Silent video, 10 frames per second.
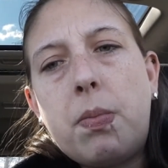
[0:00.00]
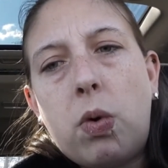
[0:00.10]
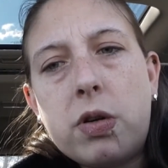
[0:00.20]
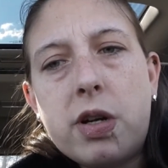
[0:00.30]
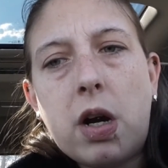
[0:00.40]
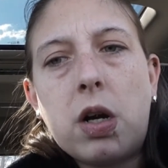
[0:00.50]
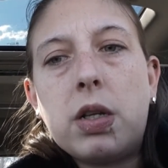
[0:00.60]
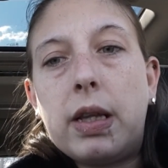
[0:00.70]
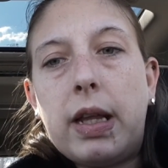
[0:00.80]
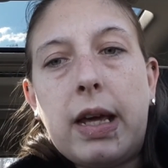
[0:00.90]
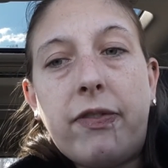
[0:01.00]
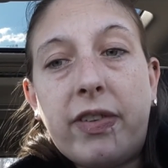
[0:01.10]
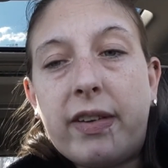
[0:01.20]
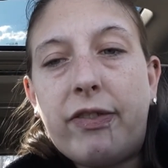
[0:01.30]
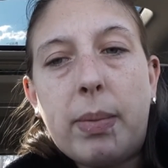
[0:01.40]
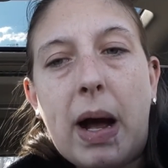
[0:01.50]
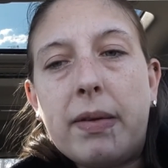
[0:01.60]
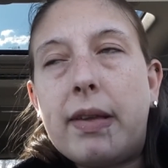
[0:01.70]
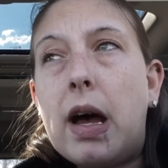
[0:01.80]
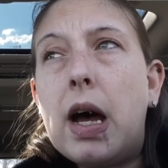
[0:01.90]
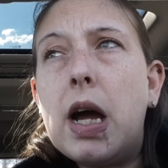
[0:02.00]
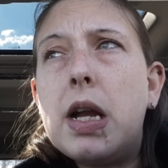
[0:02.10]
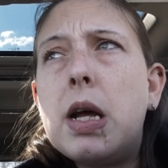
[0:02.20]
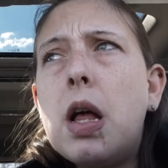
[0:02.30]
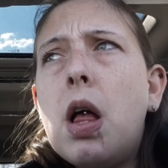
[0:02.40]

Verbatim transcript: more dirt, leaves from outside.